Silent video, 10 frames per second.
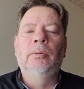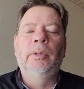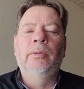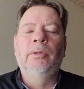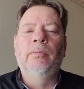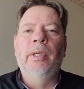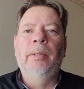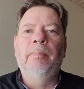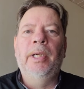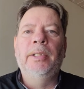It's a very
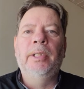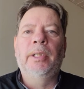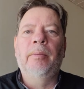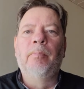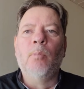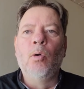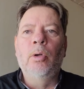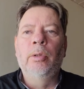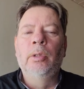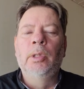basic
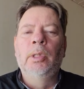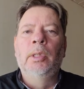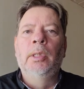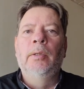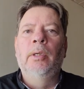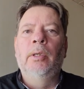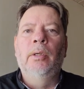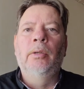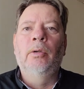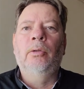book,
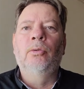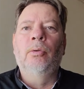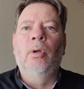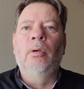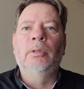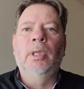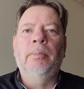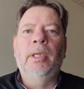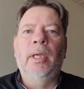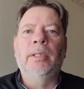not too long,
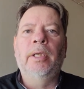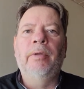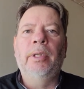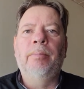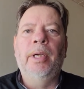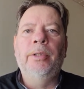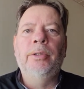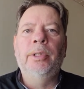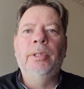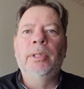something like 70
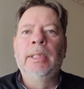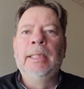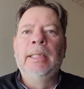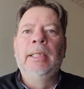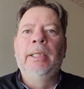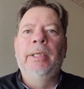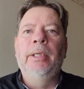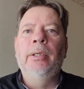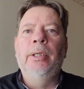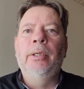pages
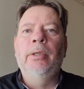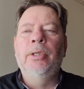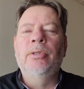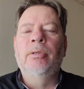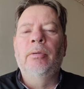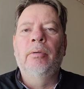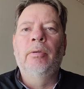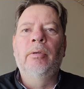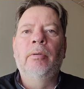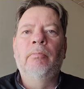in English.
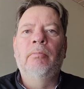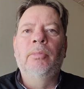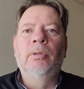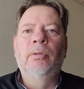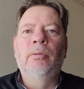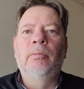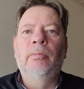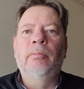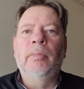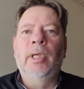
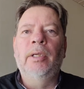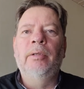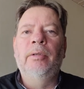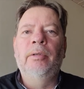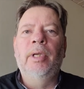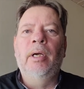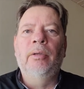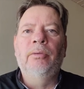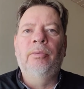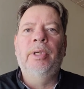And there
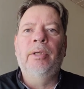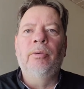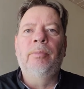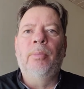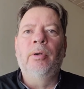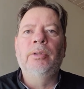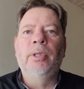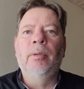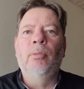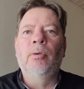are three good points
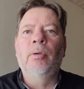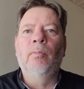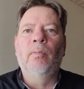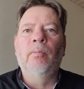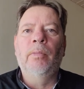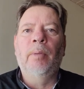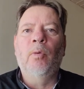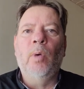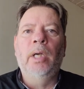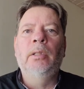in the book. Number
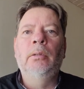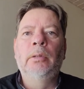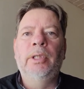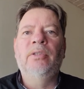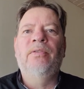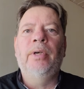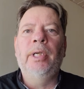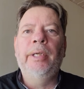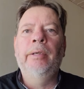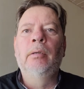one, it's
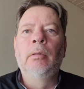free.